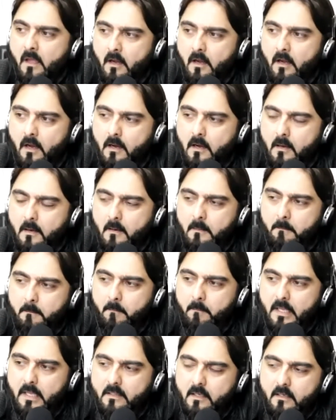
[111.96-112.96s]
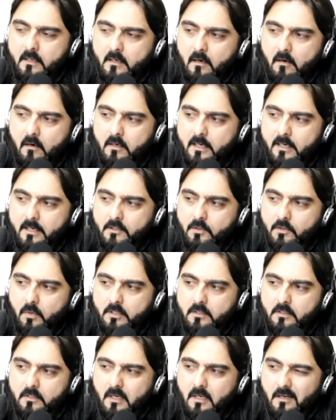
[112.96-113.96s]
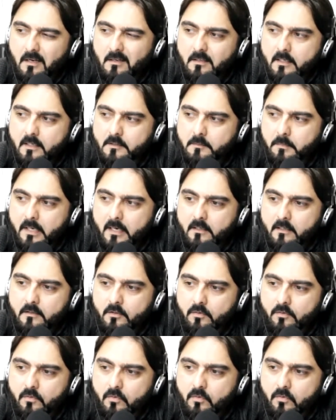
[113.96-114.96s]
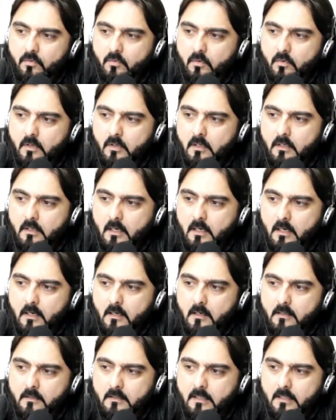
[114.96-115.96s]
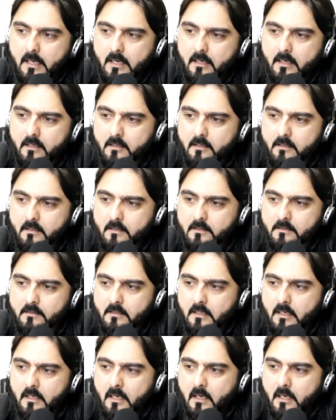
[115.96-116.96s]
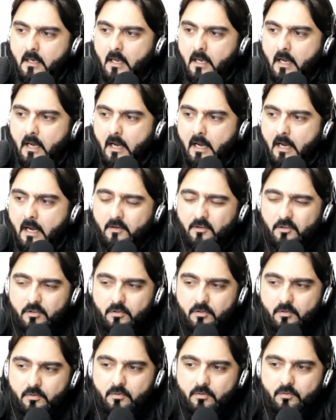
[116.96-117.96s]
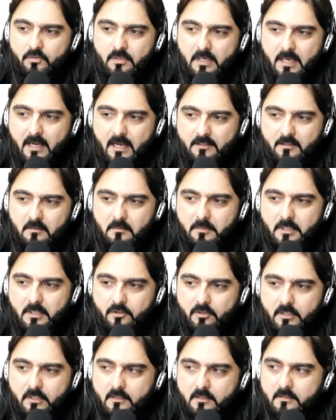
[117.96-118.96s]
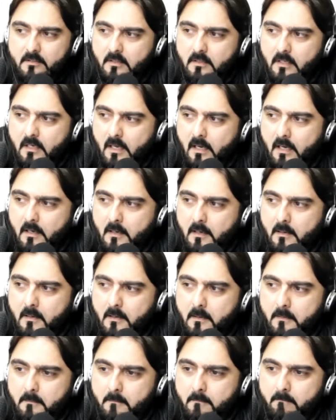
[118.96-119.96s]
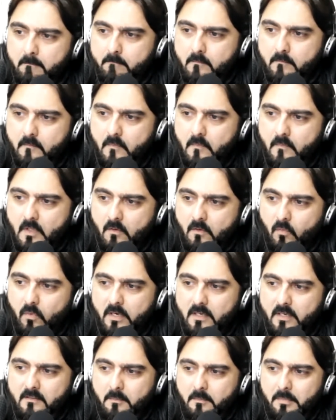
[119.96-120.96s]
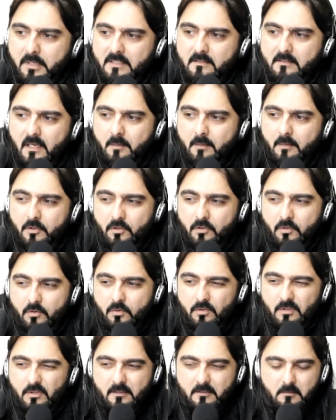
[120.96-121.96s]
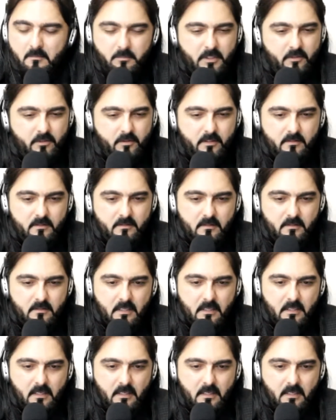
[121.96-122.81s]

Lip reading: And then our next question kind of ties back to that is, how do you use Agile Metrics? When is the best time to use Agile Metrics,